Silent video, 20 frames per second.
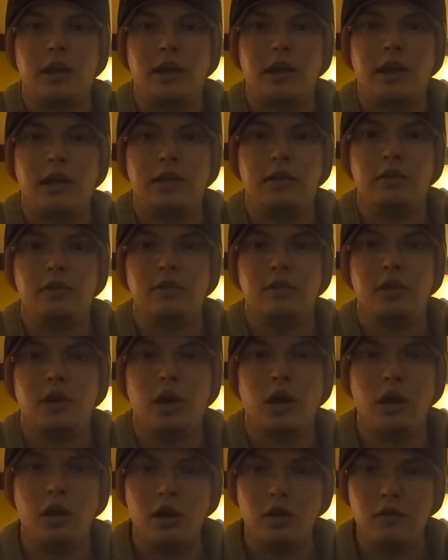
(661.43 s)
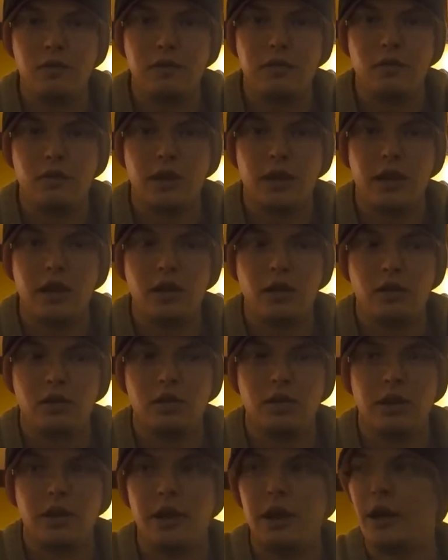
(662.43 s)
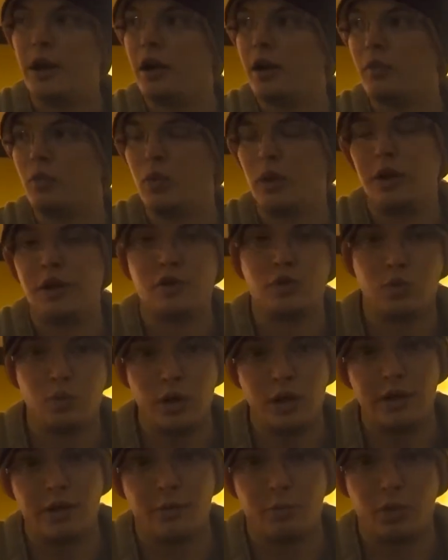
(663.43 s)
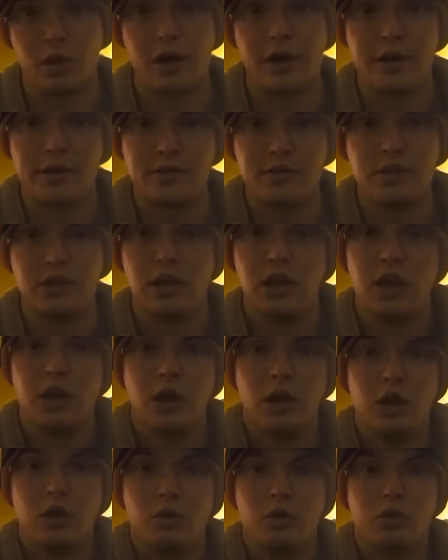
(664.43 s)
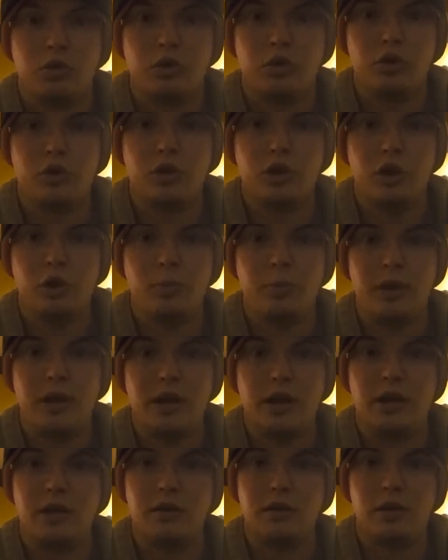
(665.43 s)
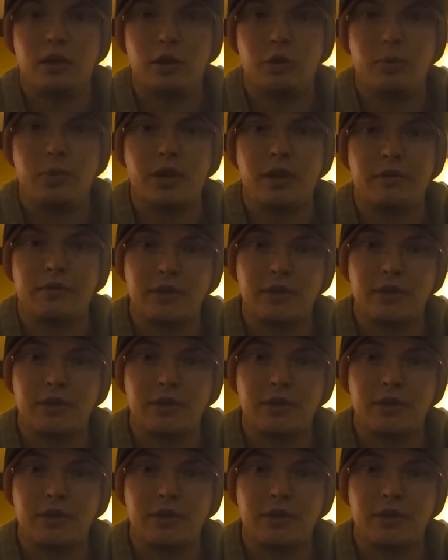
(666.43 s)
then hopefully here when this weather breaks, we'll do a little bit of